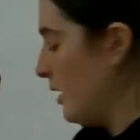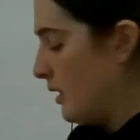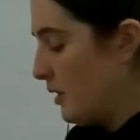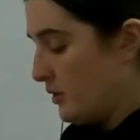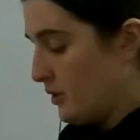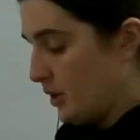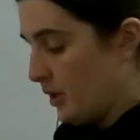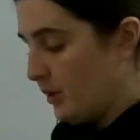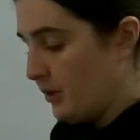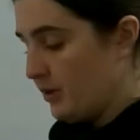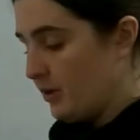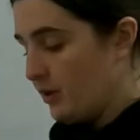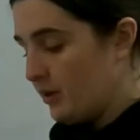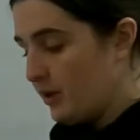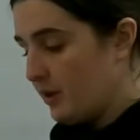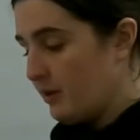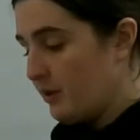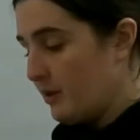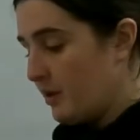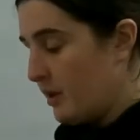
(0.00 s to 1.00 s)
So
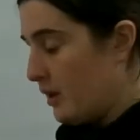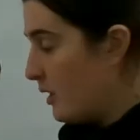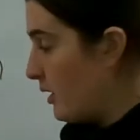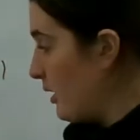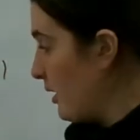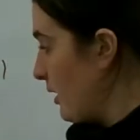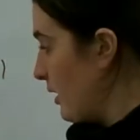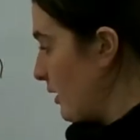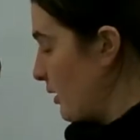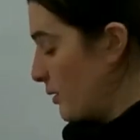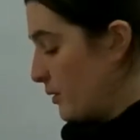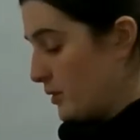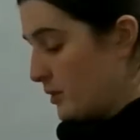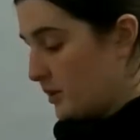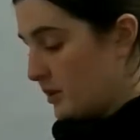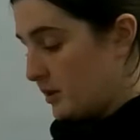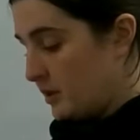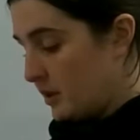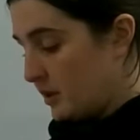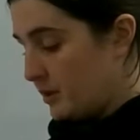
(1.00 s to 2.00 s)

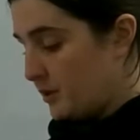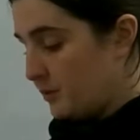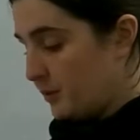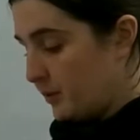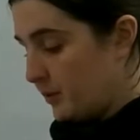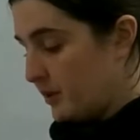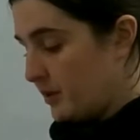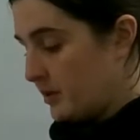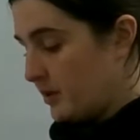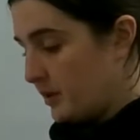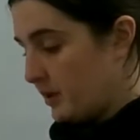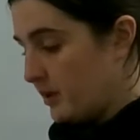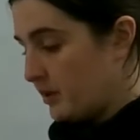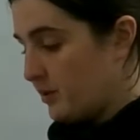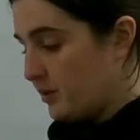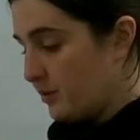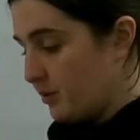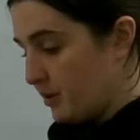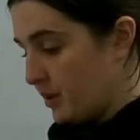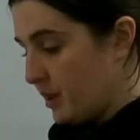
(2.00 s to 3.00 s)

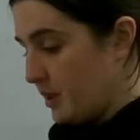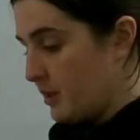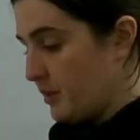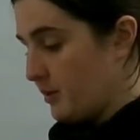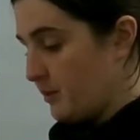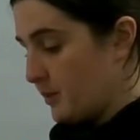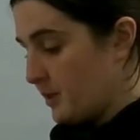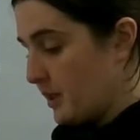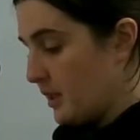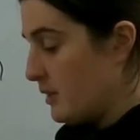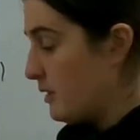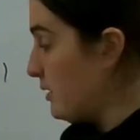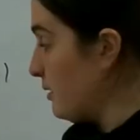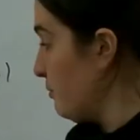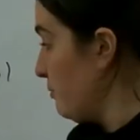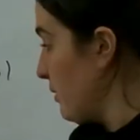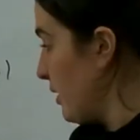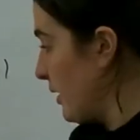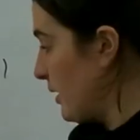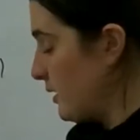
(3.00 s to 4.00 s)
6.63 times 10 to the
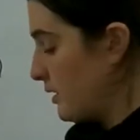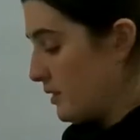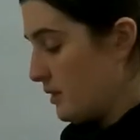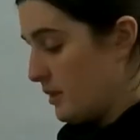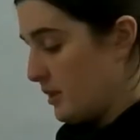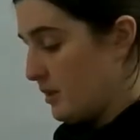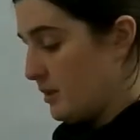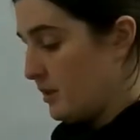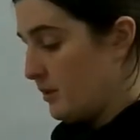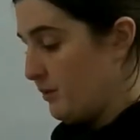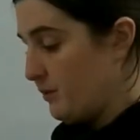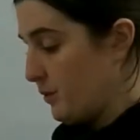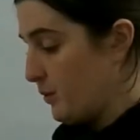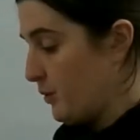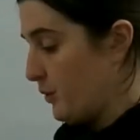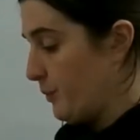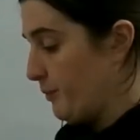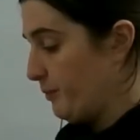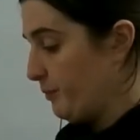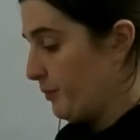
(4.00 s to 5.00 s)
minus
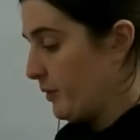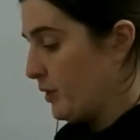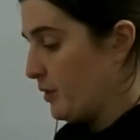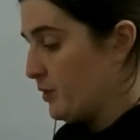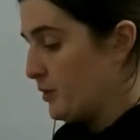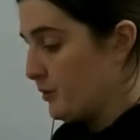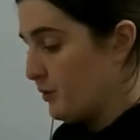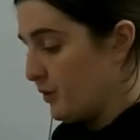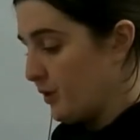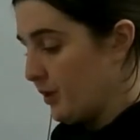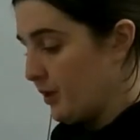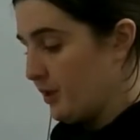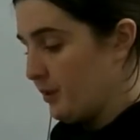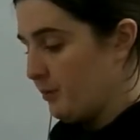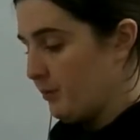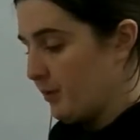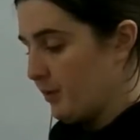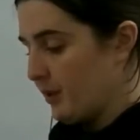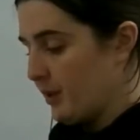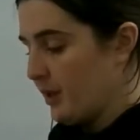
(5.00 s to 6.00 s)
34
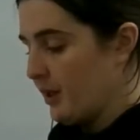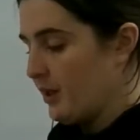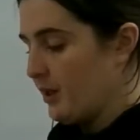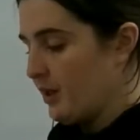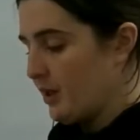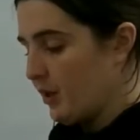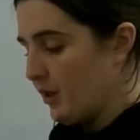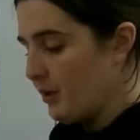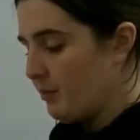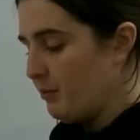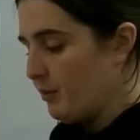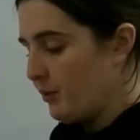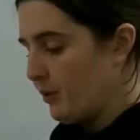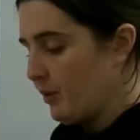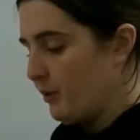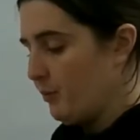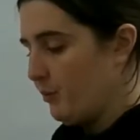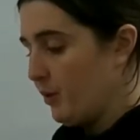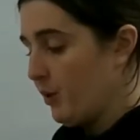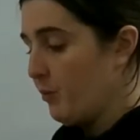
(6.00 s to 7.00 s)
divided by
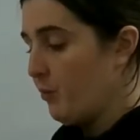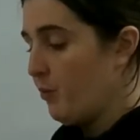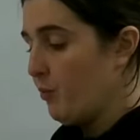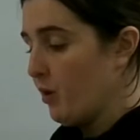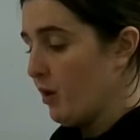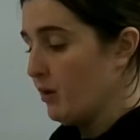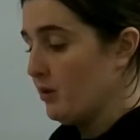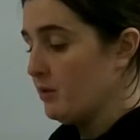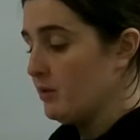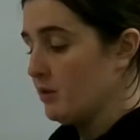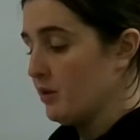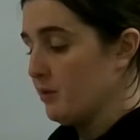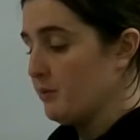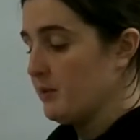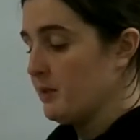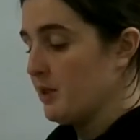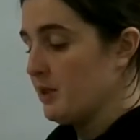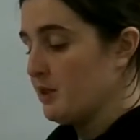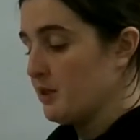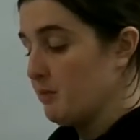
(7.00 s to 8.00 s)
9.11
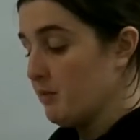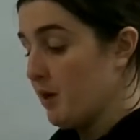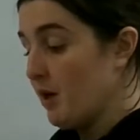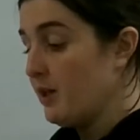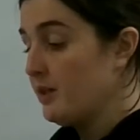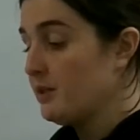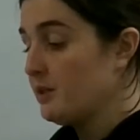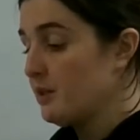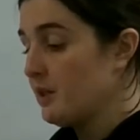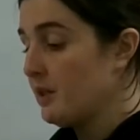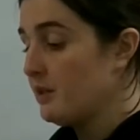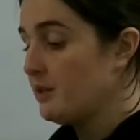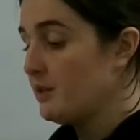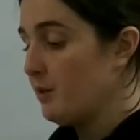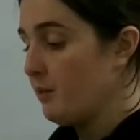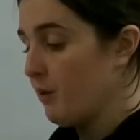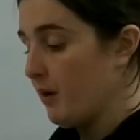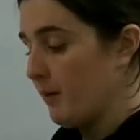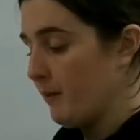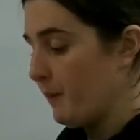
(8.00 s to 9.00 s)
times 10 to the minus
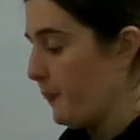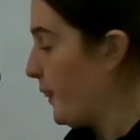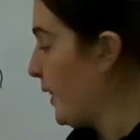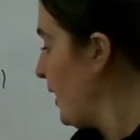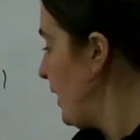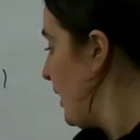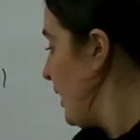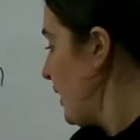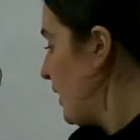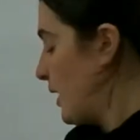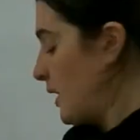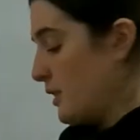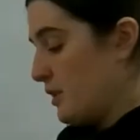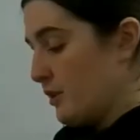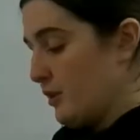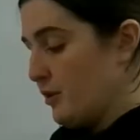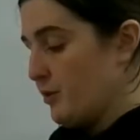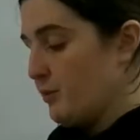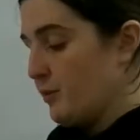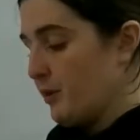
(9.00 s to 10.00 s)
31
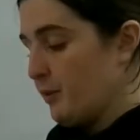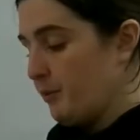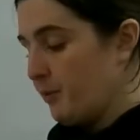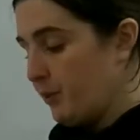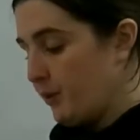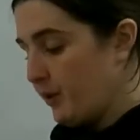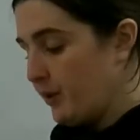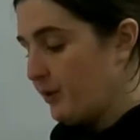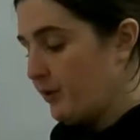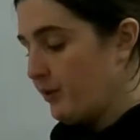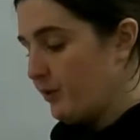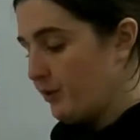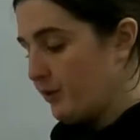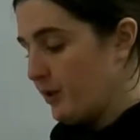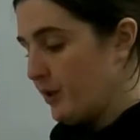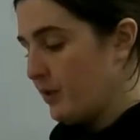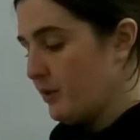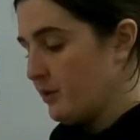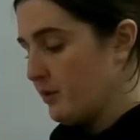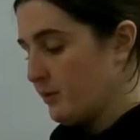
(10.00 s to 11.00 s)
times by
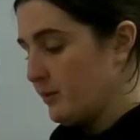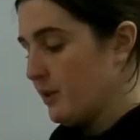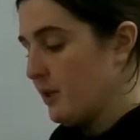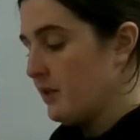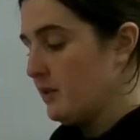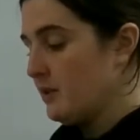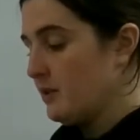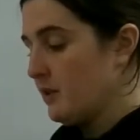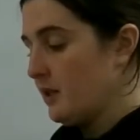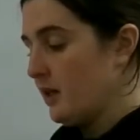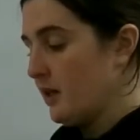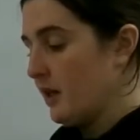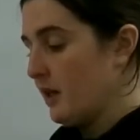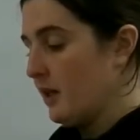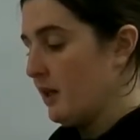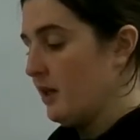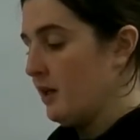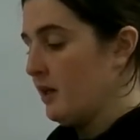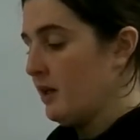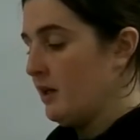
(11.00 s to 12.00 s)
0.3 times 10 to the
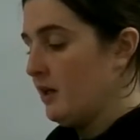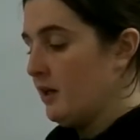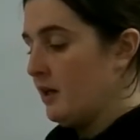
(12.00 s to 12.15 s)
8,